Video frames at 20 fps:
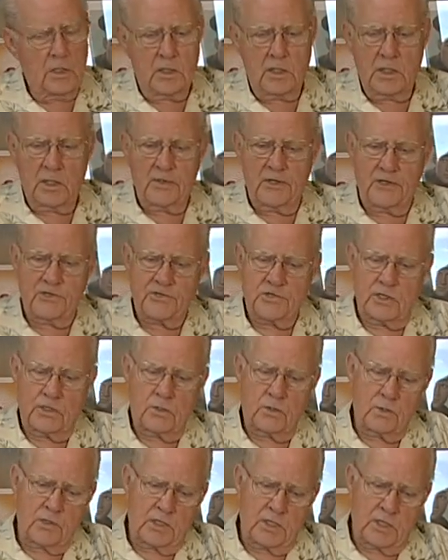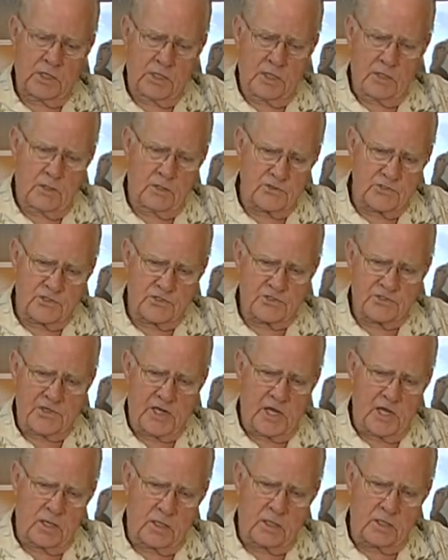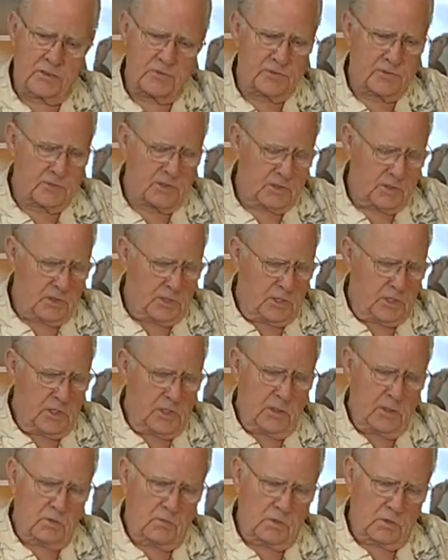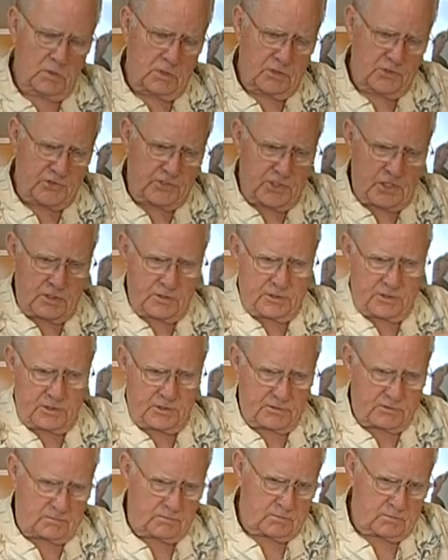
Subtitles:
And they said, okay, here's a stylus. We're going to start this